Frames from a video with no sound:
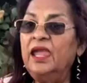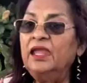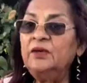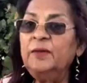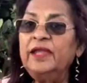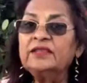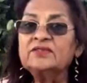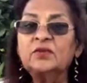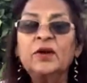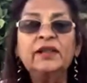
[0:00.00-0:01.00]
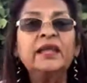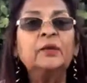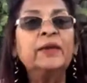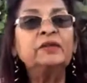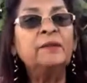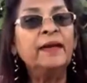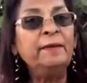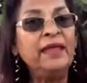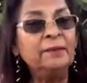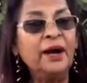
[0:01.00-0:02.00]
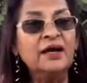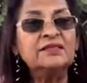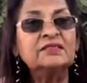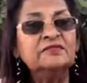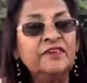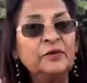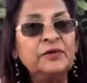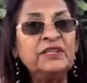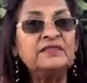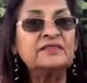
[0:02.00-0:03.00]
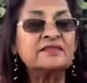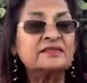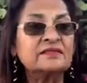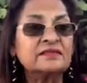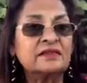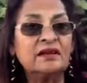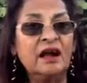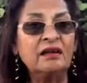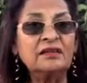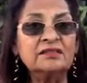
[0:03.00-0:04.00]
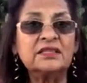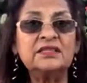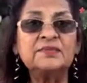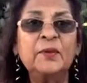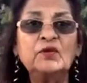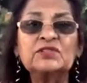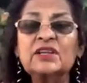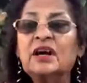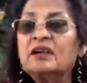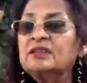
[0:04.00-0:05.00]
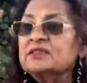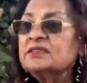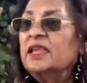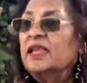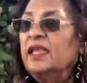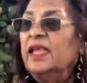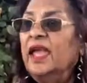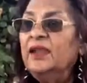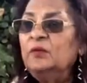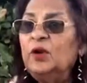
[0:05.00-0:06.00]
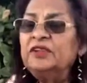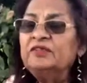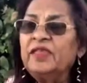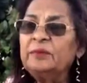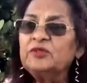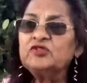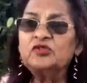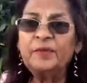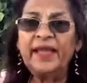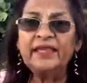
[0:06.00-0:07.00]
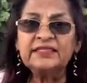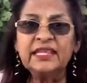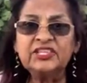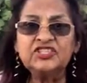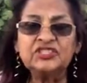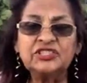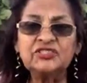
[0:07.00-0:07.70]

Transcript: Anyway, so one day I went to my mailbox and found these postcards, and one of them drew my attention.